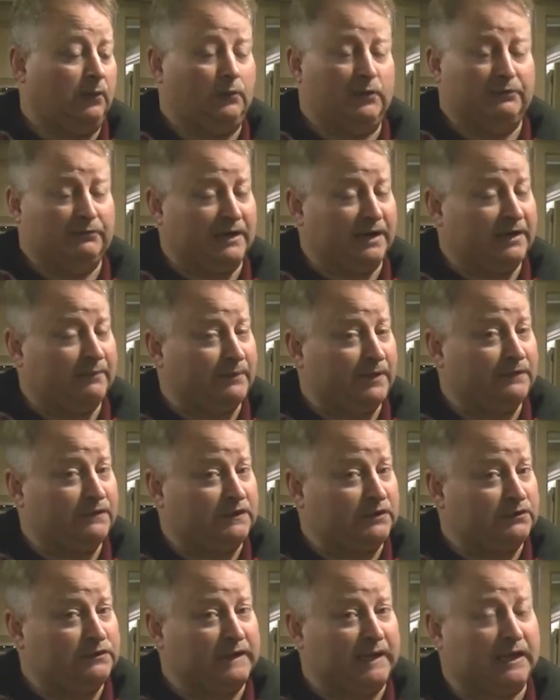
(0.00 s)
we recommend
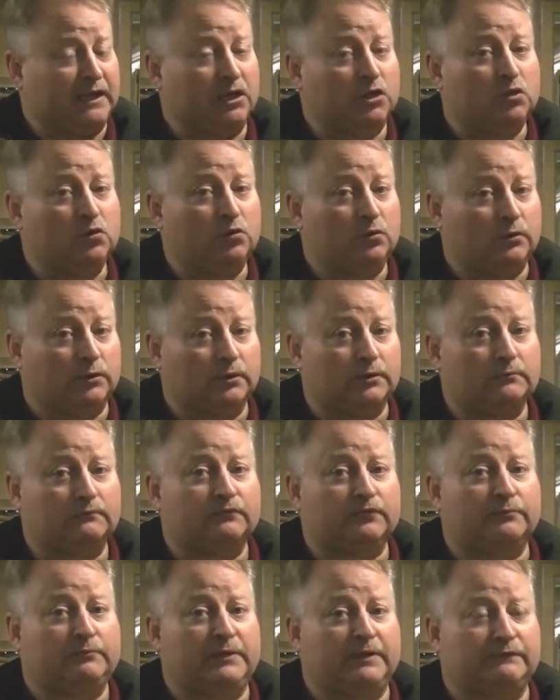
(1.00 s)
that you take a cooler
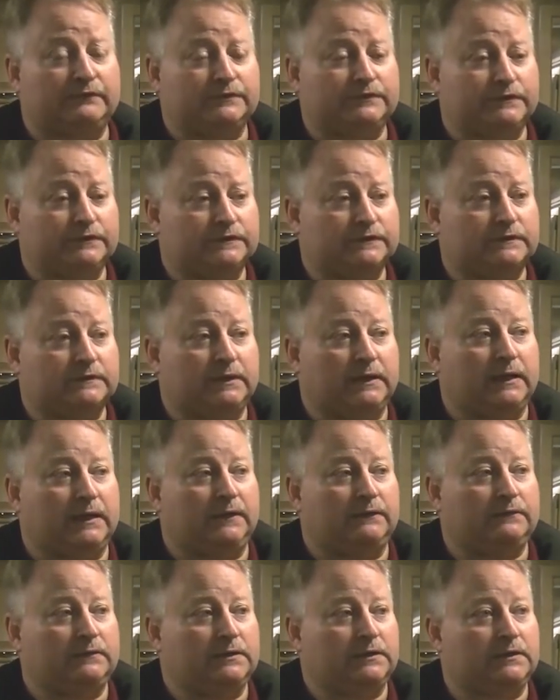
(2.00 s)
for beverages
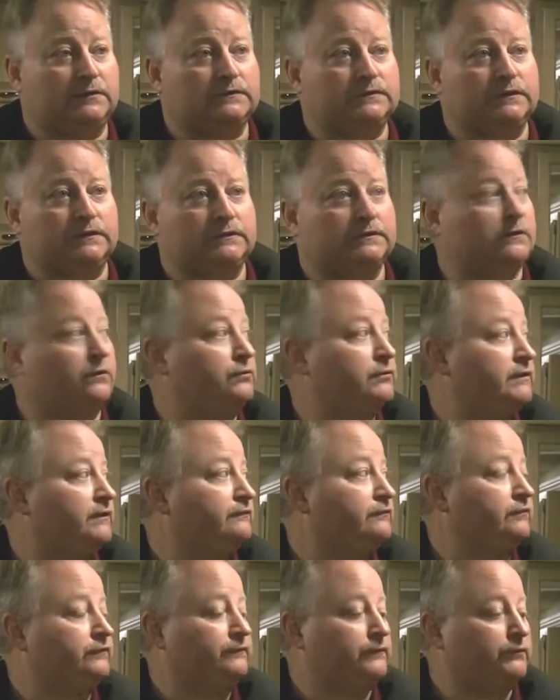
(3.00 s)
and use this only
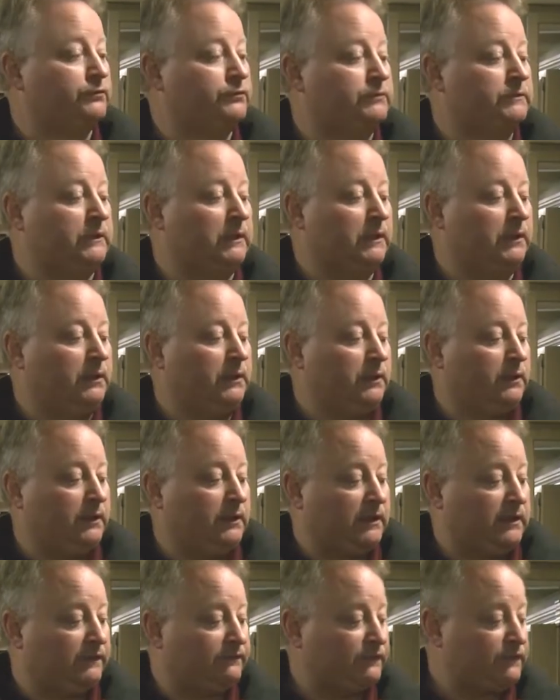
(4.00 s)
for food.
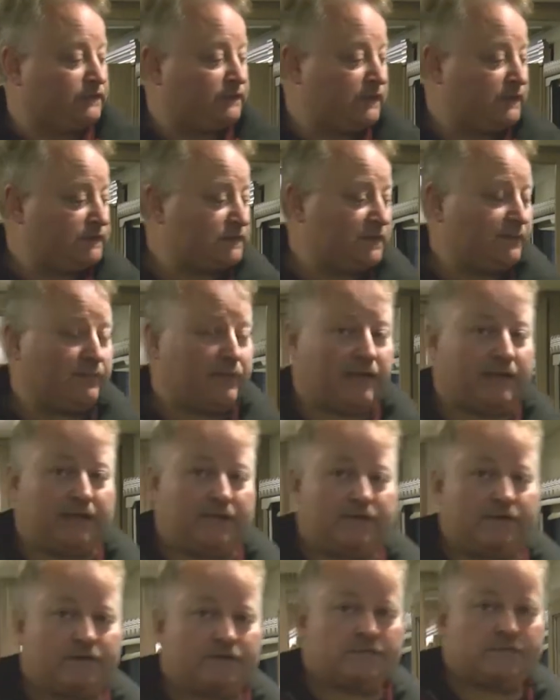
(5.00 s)
And if you see
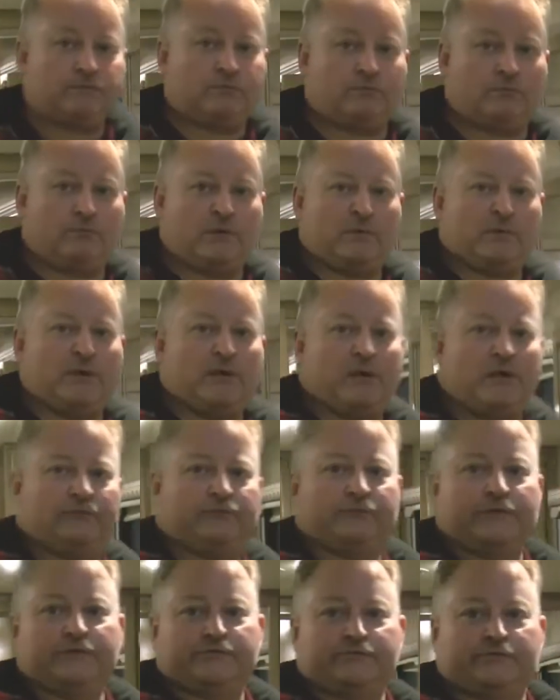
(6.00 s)
somebody that's what we call
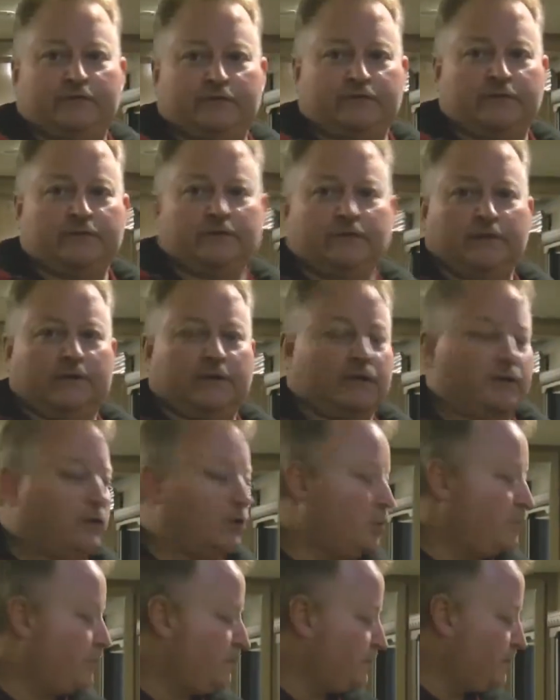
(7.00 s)
fridge surfing, they're going to
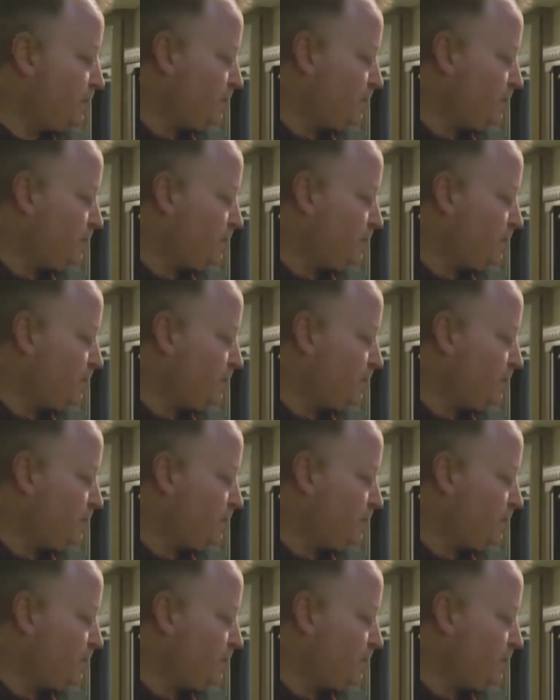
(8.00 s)
open